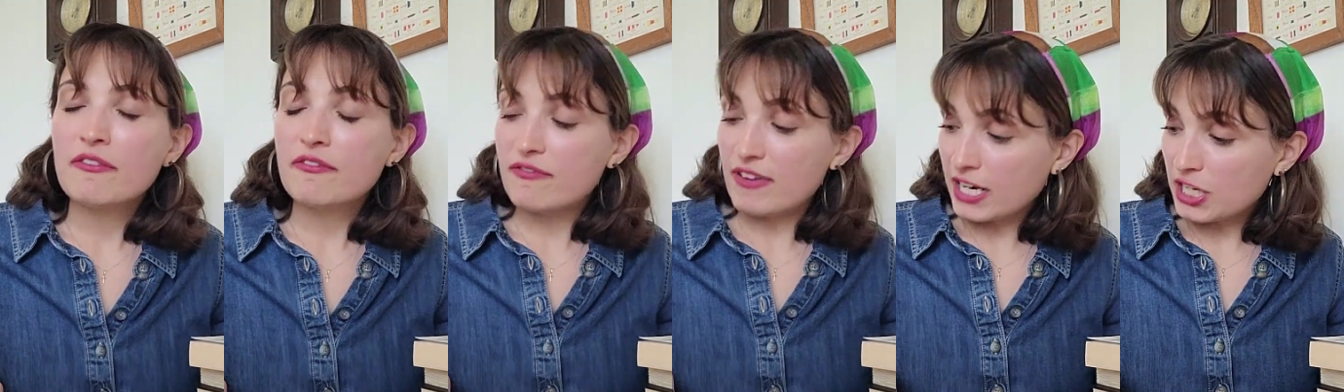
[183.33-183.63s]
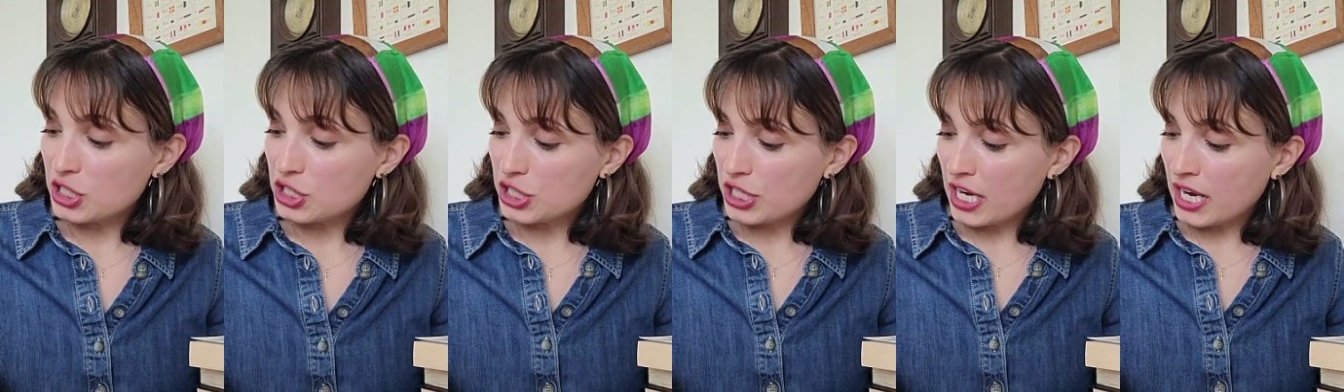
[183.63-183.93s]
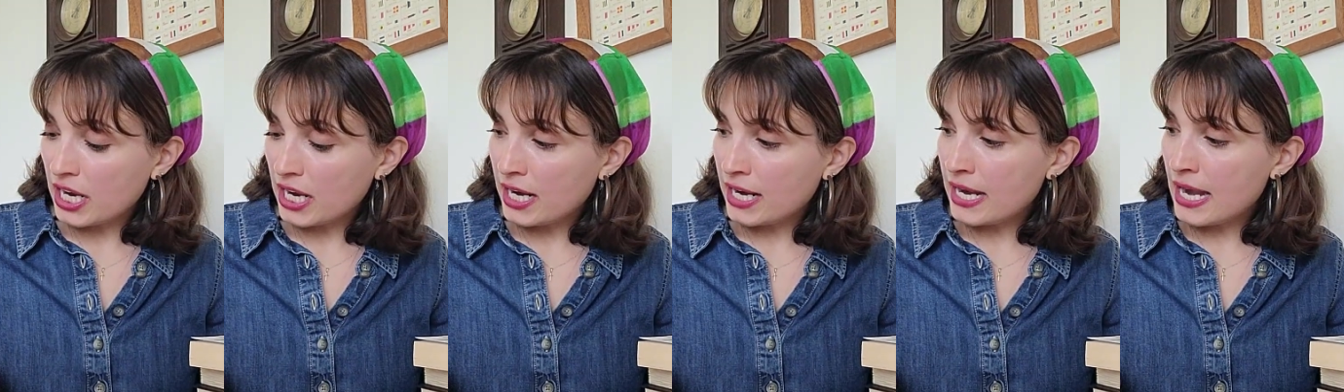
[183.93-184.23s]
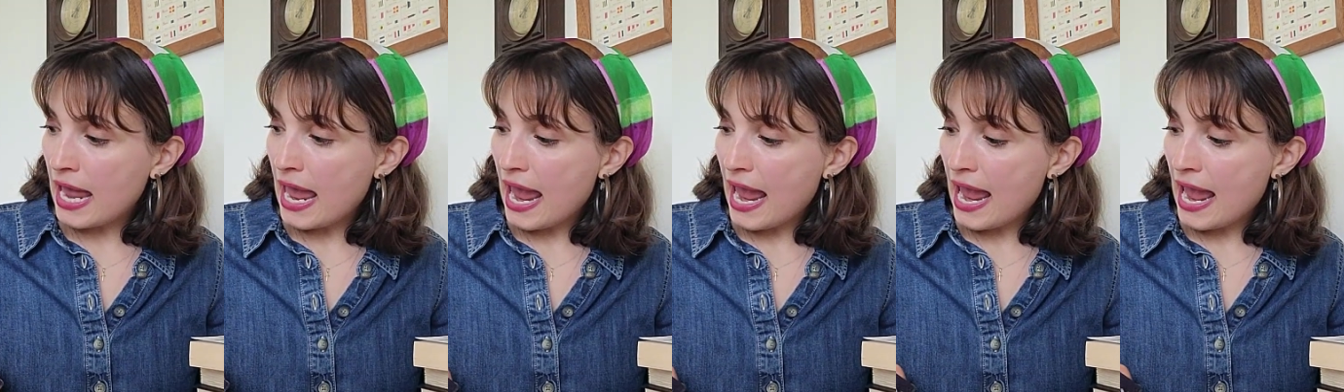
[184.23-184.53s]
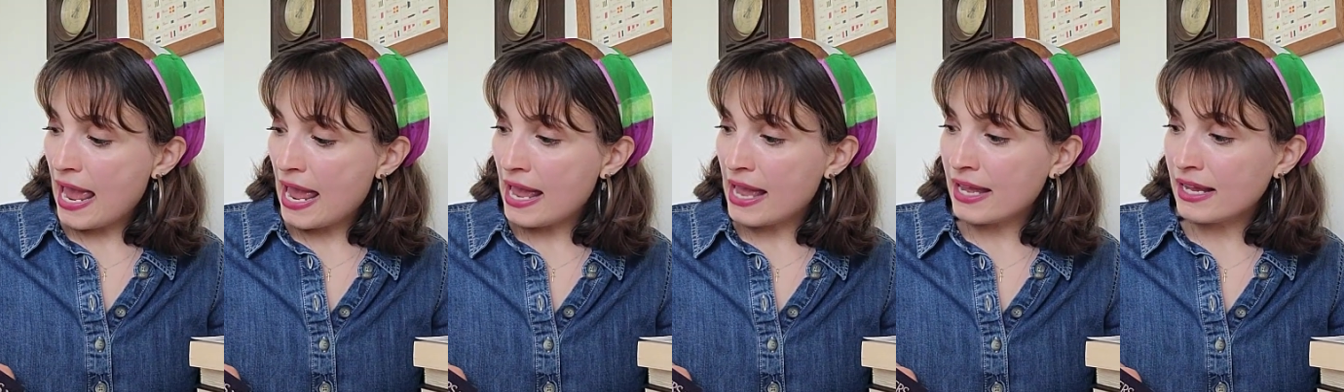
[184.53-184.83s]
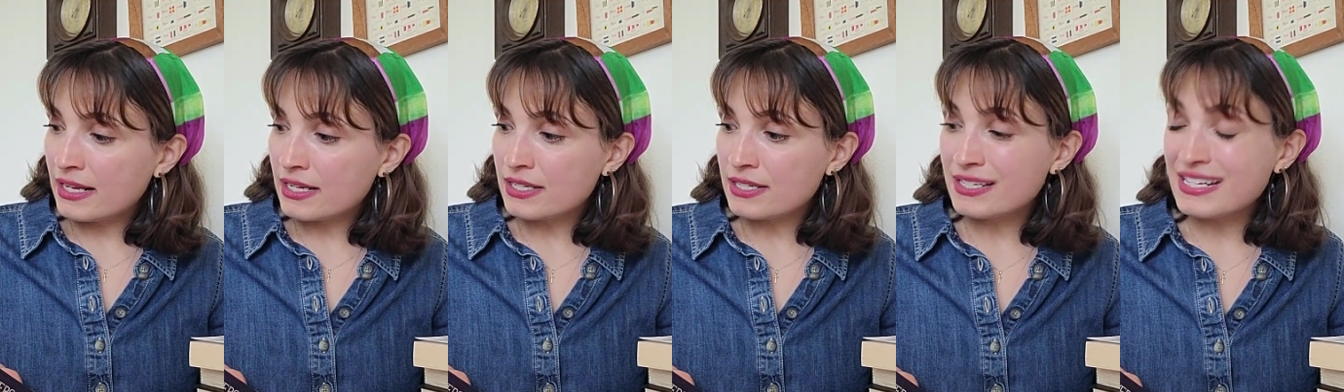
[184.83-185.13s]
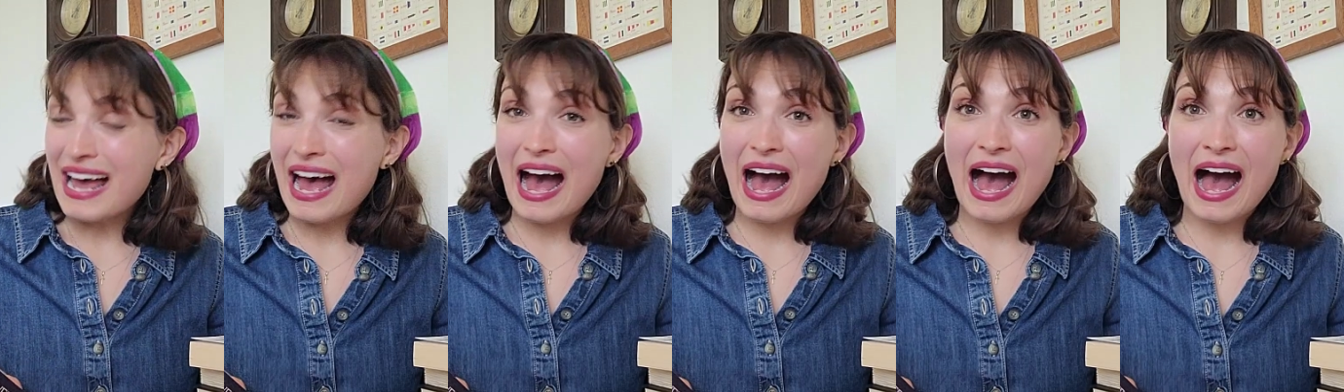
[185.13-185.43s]
fiction, and
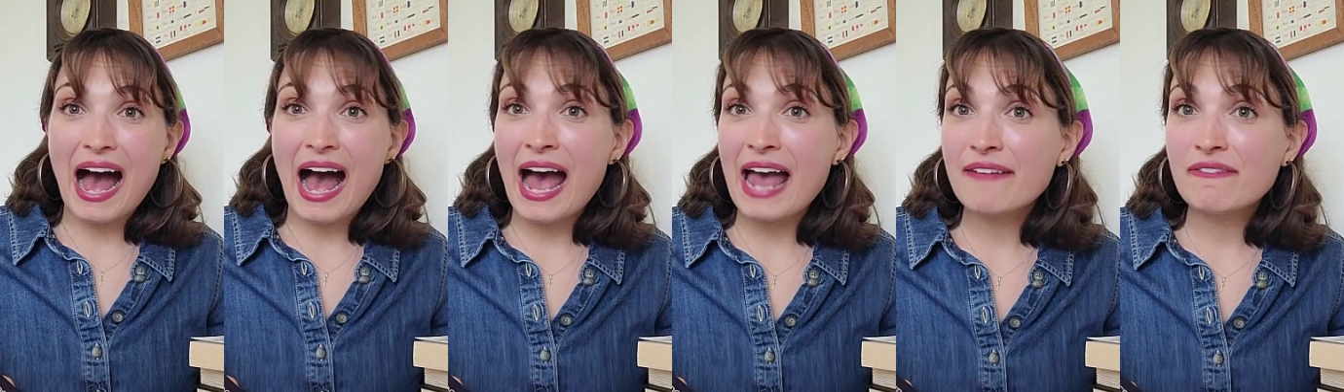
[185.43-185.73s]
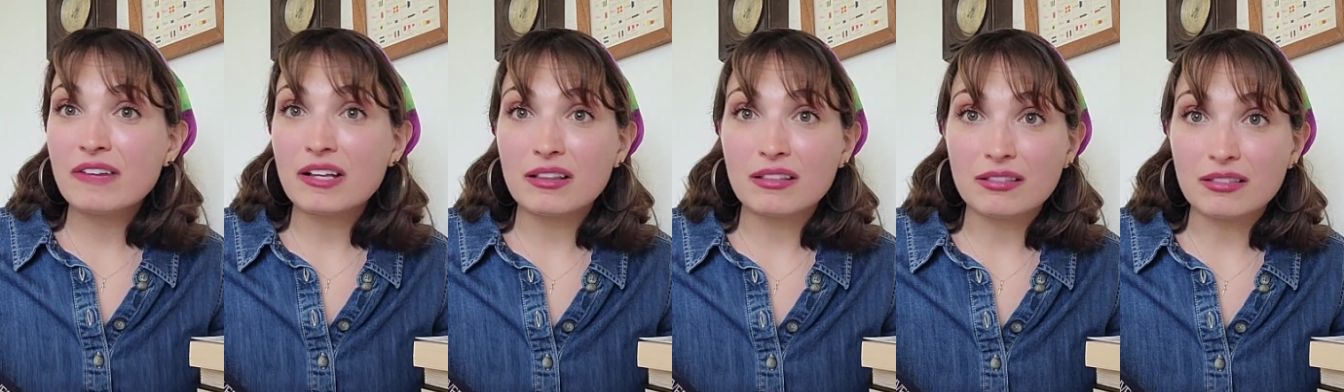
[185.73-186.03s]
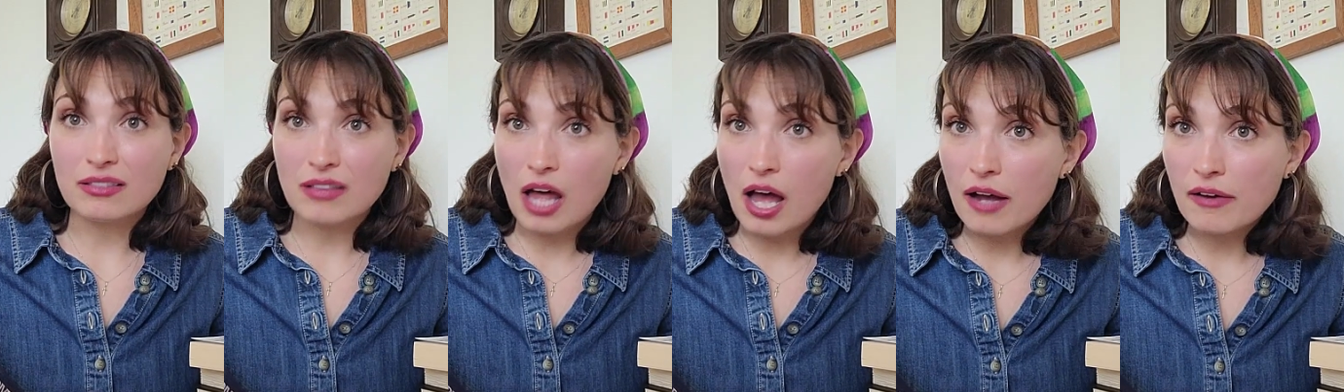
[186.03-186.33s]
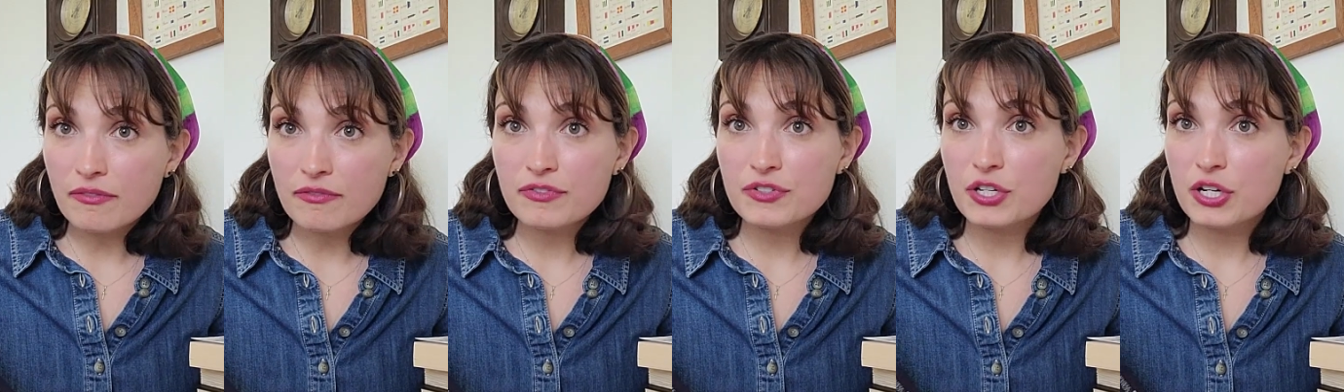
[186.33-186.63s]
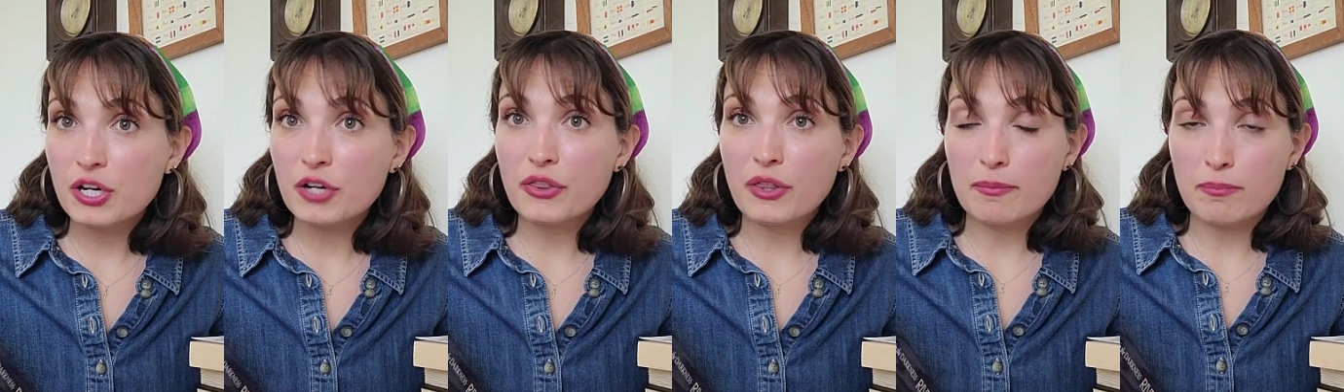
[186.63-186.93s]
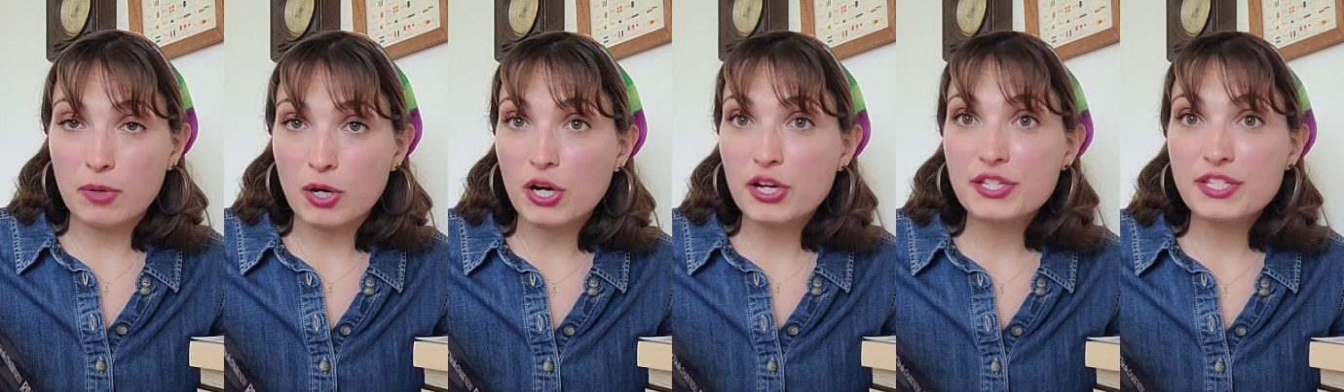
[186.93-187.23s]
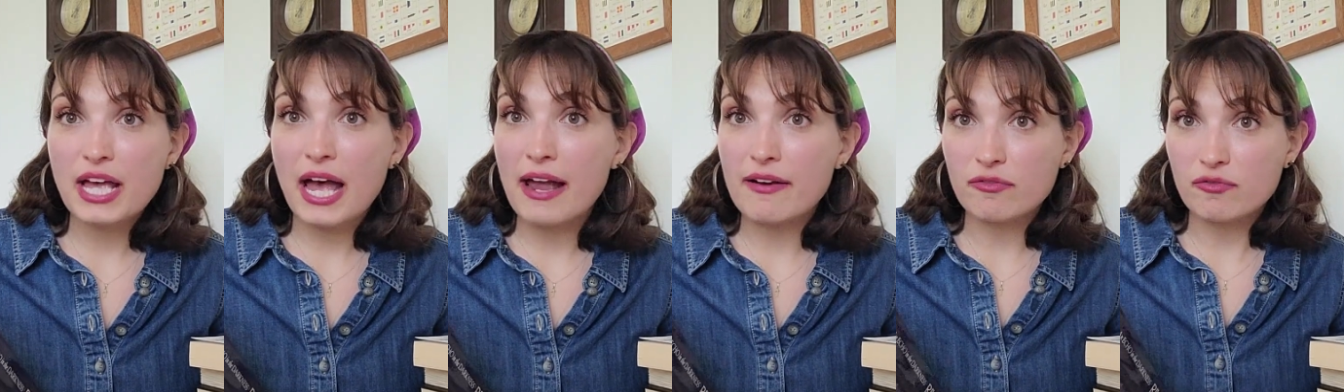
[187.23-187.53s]
I've loved the
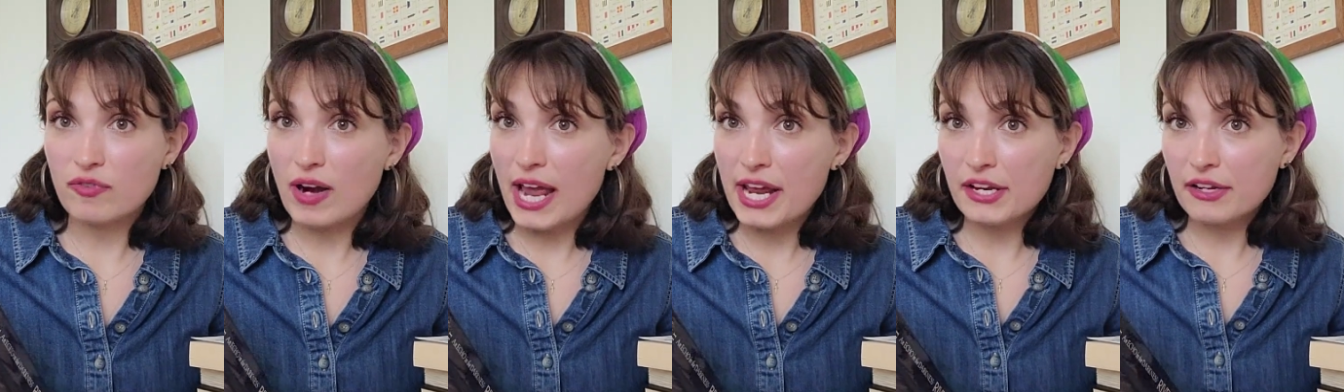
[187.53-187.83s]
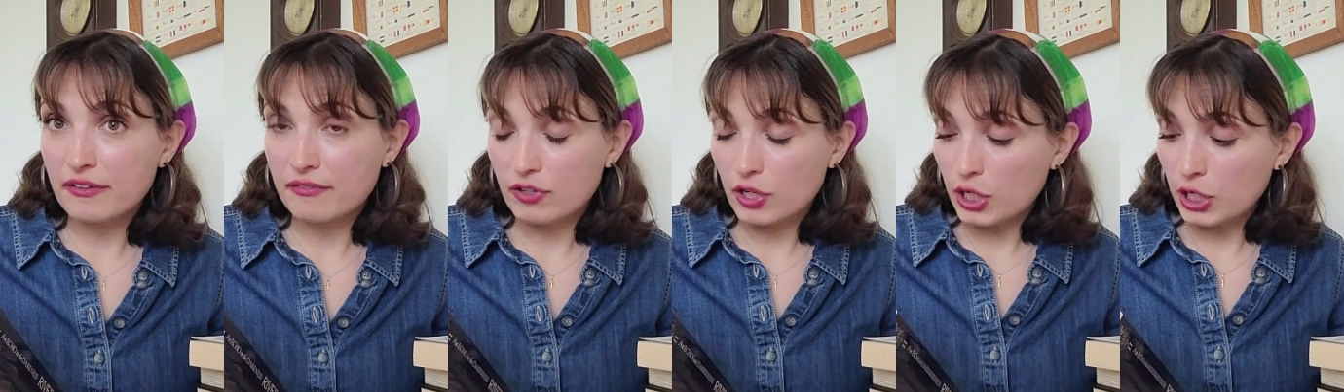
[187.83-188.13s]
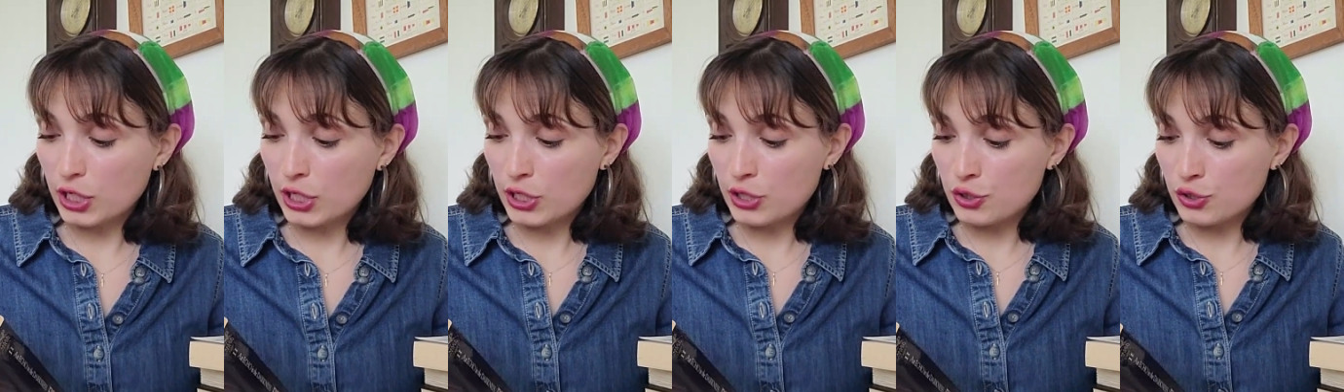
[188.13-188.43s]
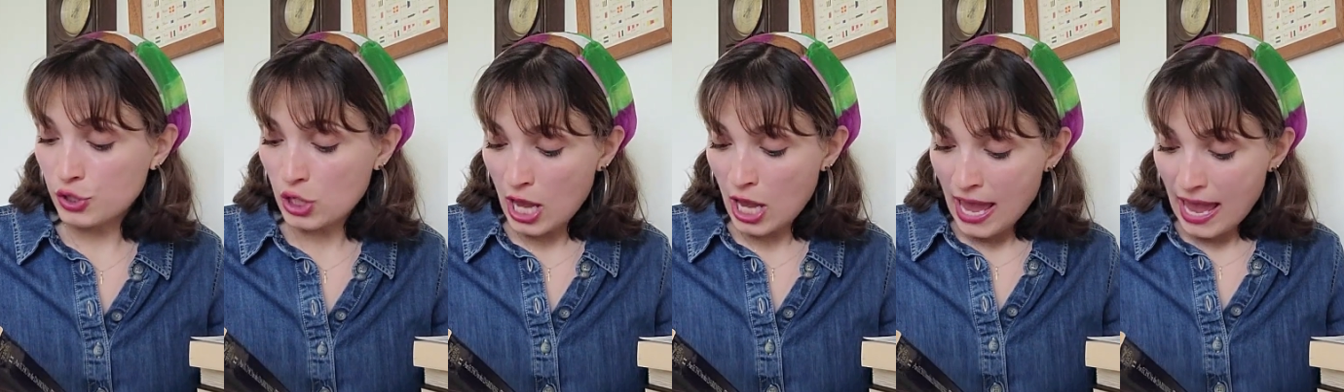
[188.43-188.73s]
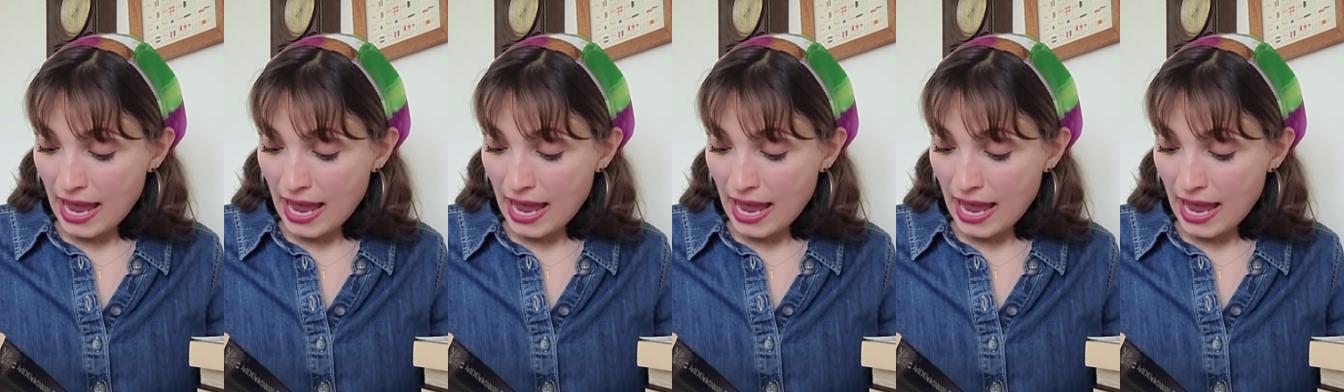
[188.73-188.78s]
books I've read of hers,